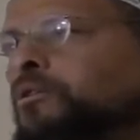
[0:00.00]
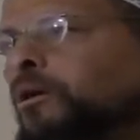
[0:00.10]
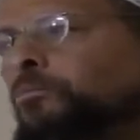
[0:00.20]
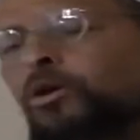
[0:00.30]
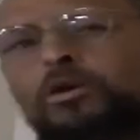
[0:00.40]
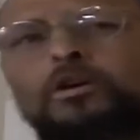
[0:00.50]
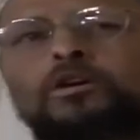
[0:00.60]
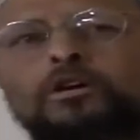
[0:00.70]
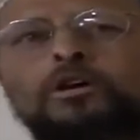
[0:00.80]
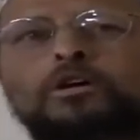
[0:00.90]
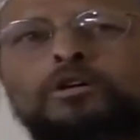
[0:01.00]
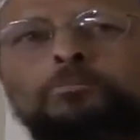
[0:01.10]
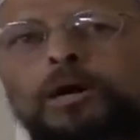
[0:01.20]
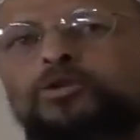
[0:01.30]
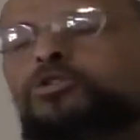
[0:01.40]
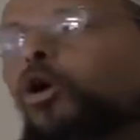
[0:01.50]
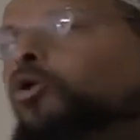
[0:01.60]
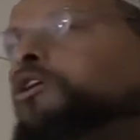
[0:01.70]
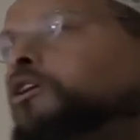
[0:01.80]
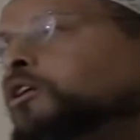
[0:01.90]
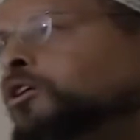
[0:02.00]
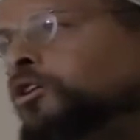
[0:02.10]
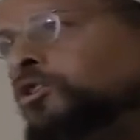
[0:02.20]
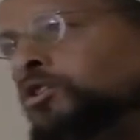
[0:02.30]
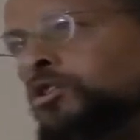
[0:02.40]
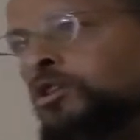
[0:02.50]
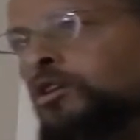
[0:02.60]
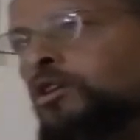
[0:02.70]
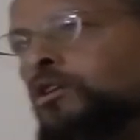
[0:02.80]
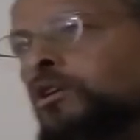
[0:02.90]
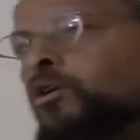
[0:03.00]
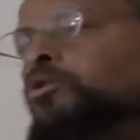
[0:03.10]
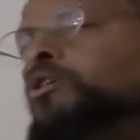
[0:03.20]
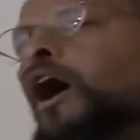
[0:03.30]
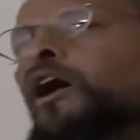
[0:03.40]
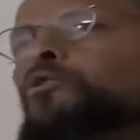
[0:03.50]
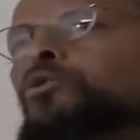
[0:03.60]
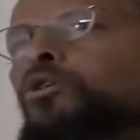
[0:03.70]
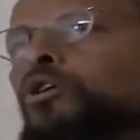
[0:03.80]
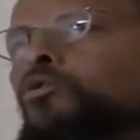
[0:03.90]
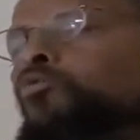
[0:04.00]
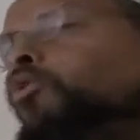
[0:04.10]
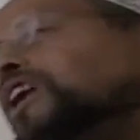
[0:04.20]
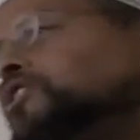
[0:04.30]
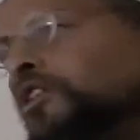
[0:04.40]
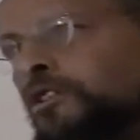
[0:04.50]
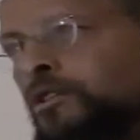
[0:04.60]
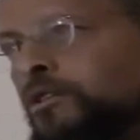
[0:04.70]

I'm looking good in my stolen goods. No, you're not. You're looking wretched.